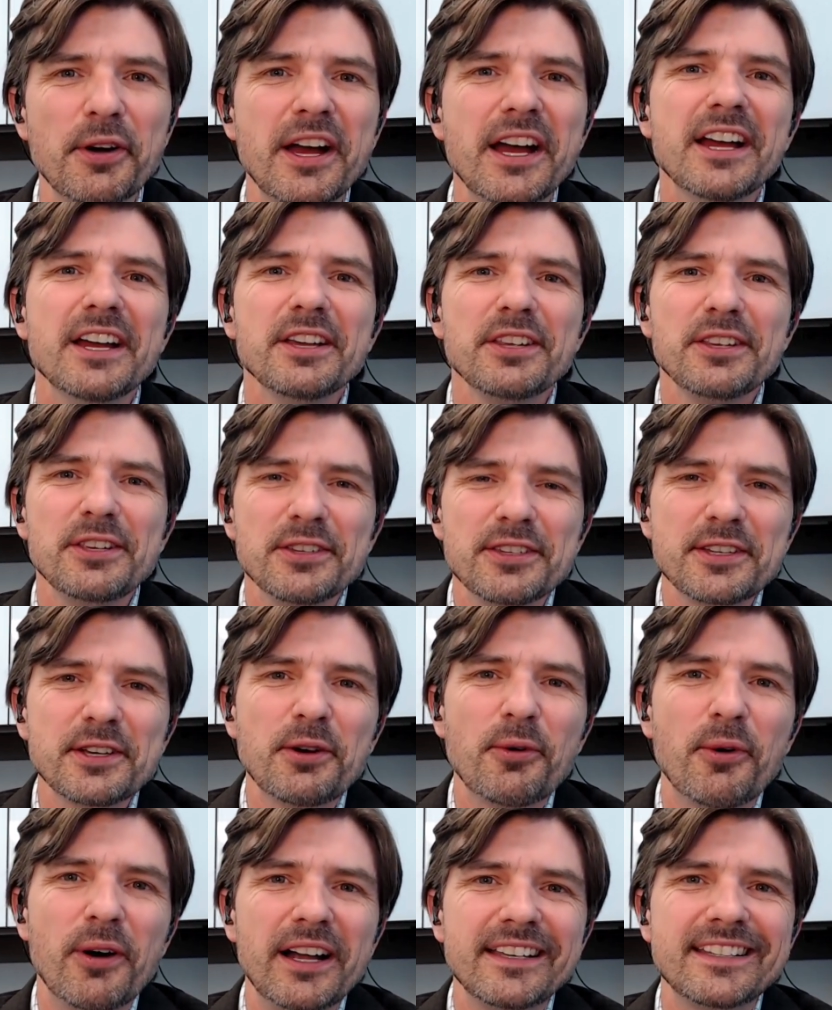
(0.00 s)
you
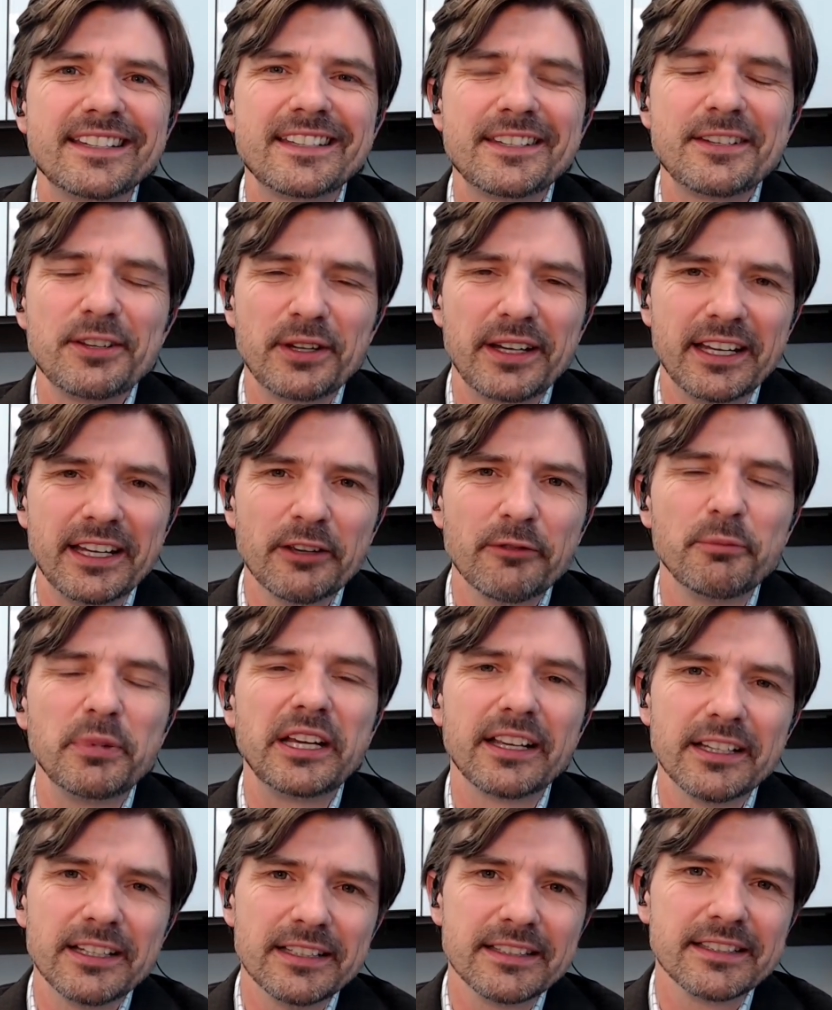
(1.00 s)
still want to give
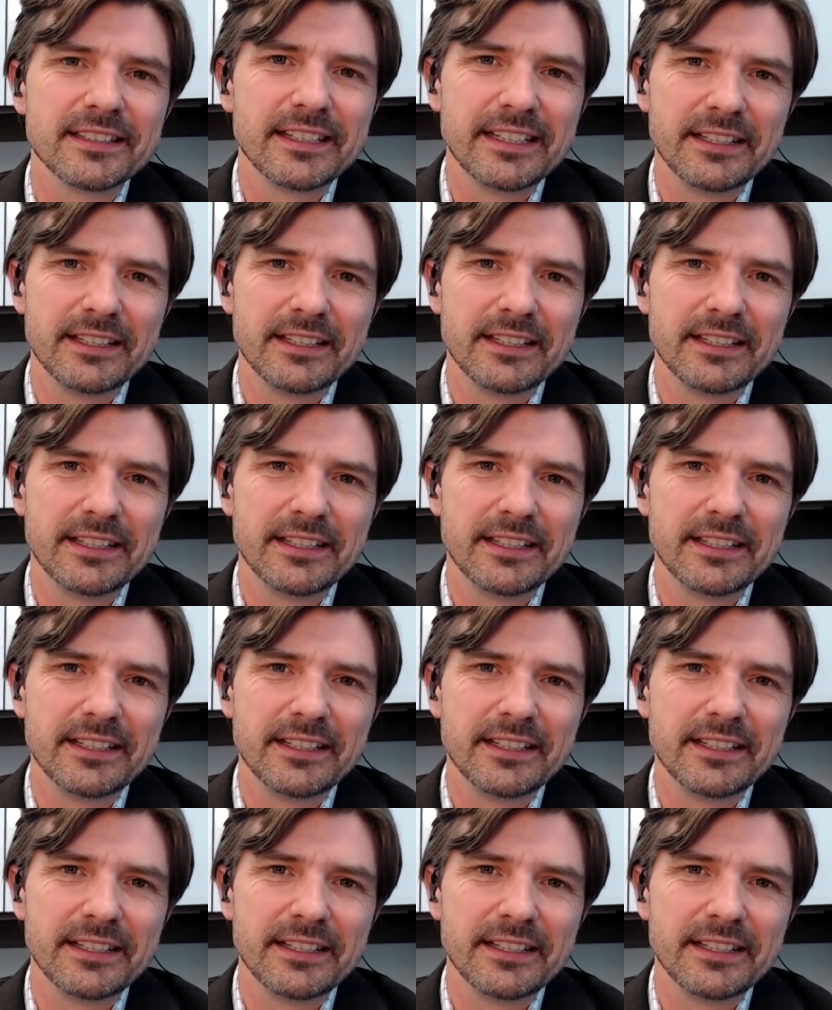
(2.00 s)
because,